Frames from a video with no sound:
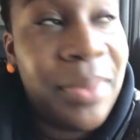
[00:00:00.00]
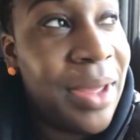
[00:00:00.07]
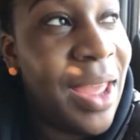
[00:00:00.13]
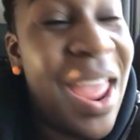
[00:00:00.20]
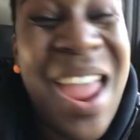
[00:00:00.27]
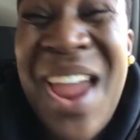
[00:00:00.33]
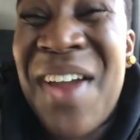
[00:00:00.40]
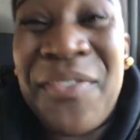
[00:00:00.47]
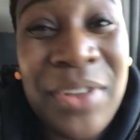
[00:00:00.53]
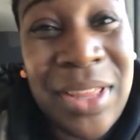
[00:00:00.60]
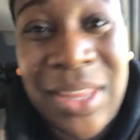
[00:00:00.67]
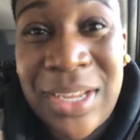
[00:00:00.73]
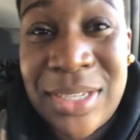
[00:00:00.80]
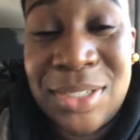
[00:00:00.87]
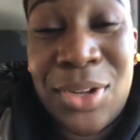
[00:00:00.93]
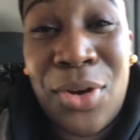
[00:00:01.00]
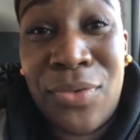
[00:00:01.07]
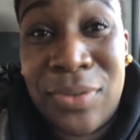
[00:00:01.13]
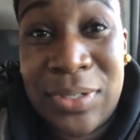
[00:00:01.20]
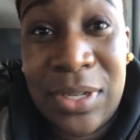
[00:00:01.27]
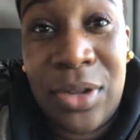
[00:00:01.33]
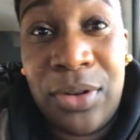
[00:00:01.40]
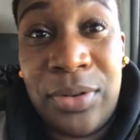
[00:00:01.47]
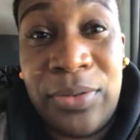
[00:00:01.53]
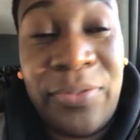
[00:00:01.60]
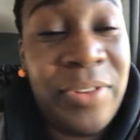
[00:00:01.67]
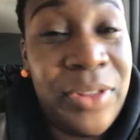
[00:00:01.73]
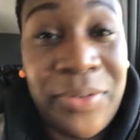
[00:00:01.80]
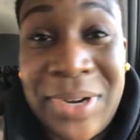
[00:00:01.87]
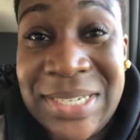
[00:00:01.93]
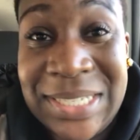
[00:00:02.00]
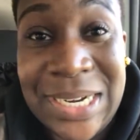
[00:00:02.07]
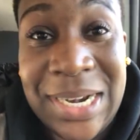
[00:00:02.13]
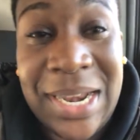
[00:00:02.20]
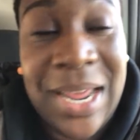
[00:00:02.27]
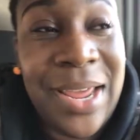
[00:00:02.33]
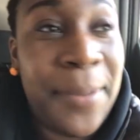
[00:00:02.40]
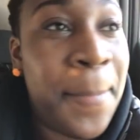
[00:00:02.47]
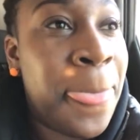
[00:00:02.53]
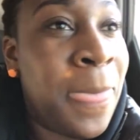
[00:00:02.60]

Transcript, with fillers: but everything is oversold for the rest of the day.